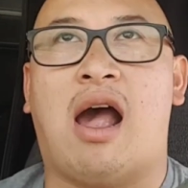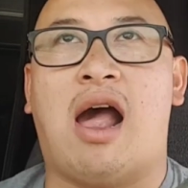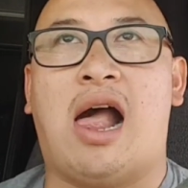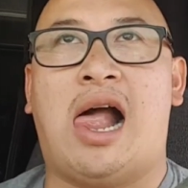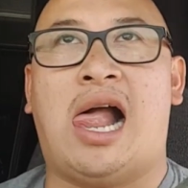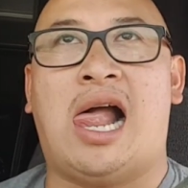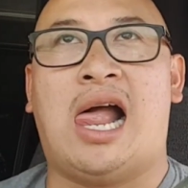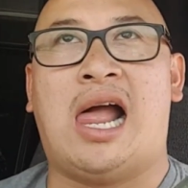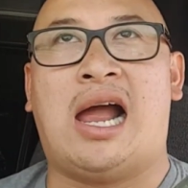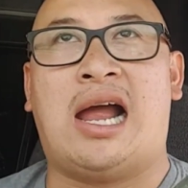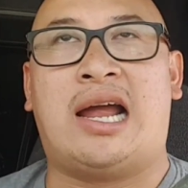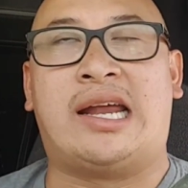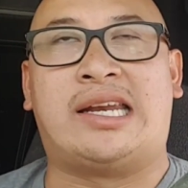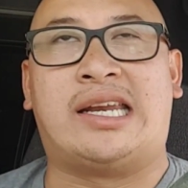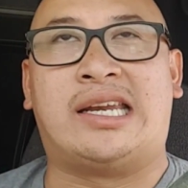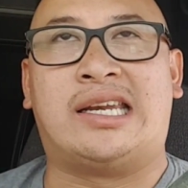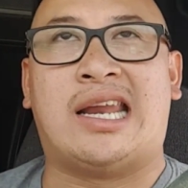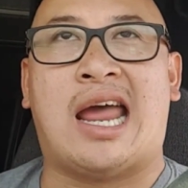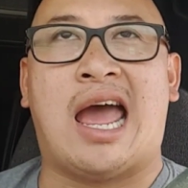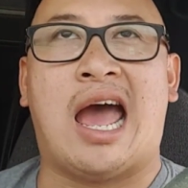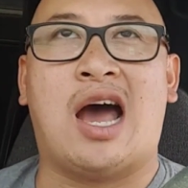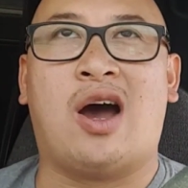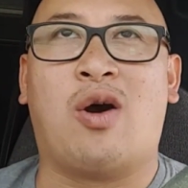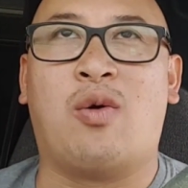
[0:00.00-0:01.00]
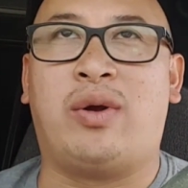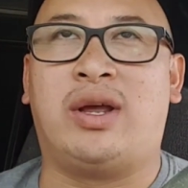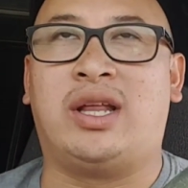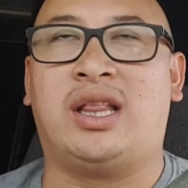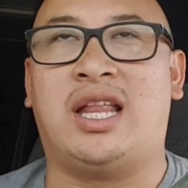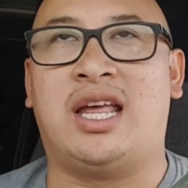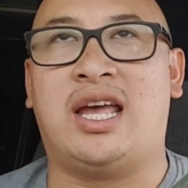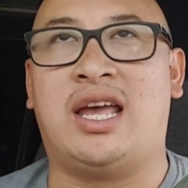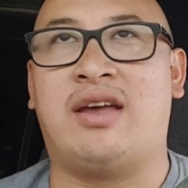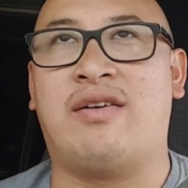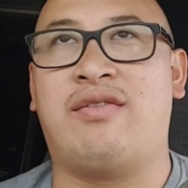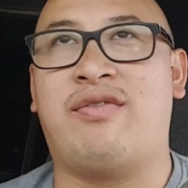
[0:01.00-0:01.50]
and now we
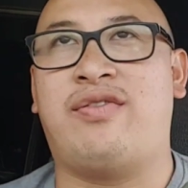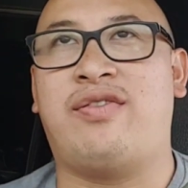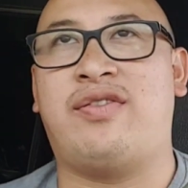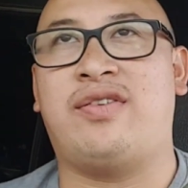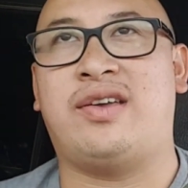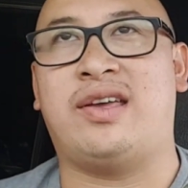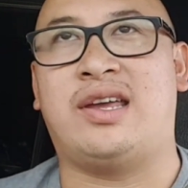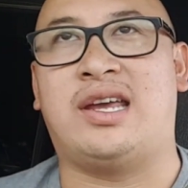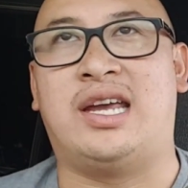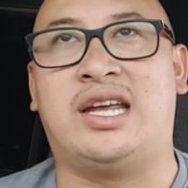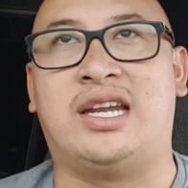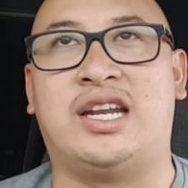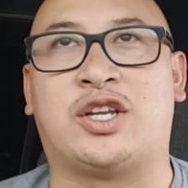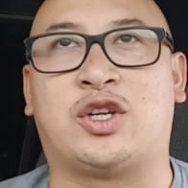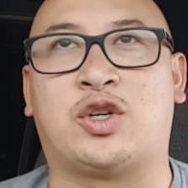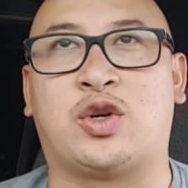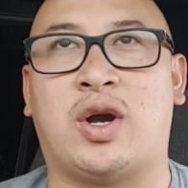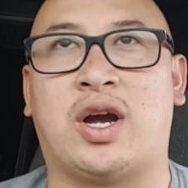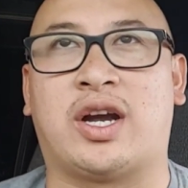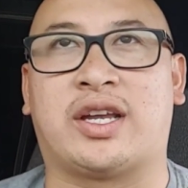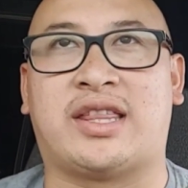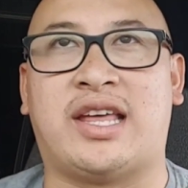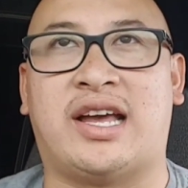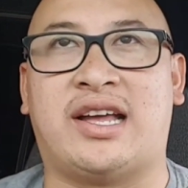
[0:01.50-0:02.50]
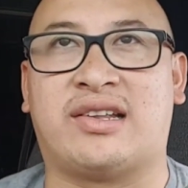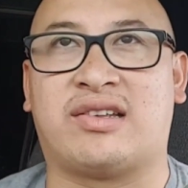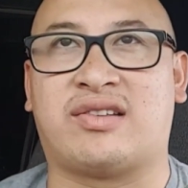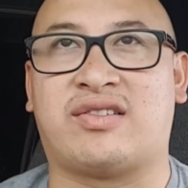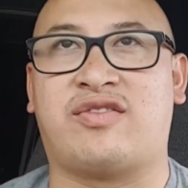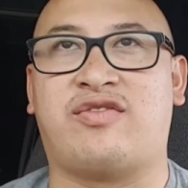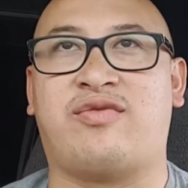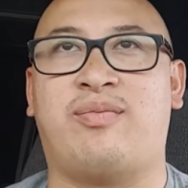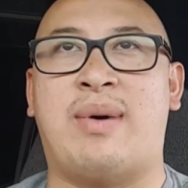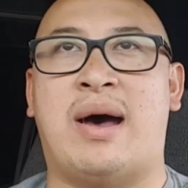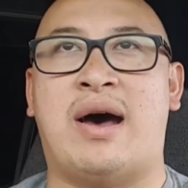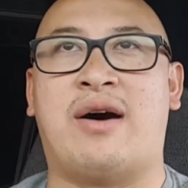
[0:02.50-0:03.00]
live in a truck
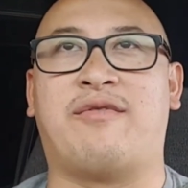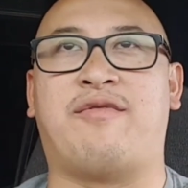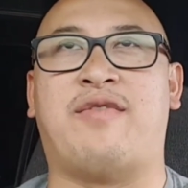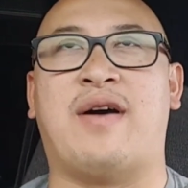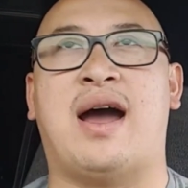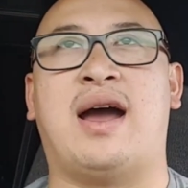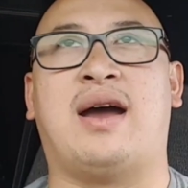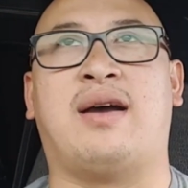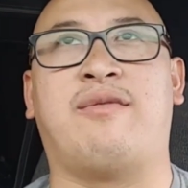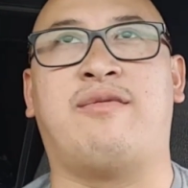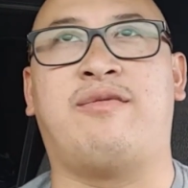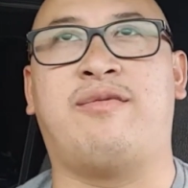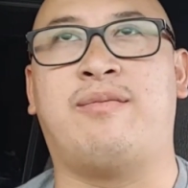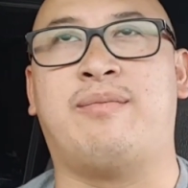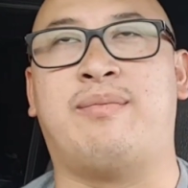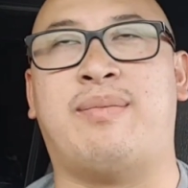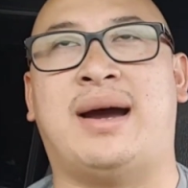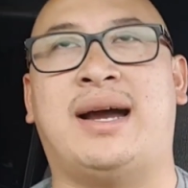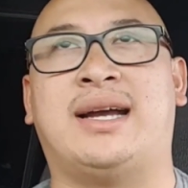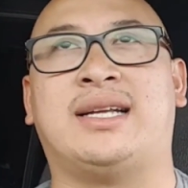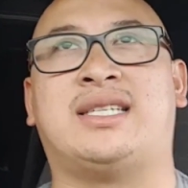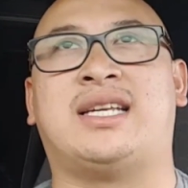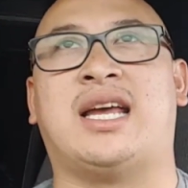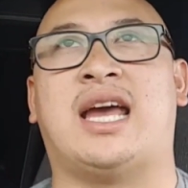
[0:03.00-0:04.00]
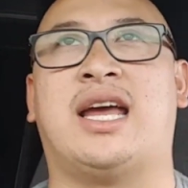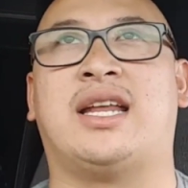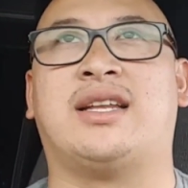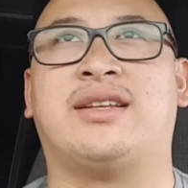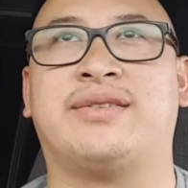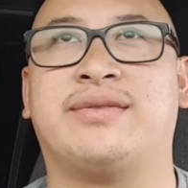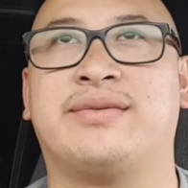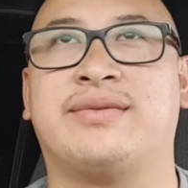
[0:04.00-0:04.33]
that's about five by ten.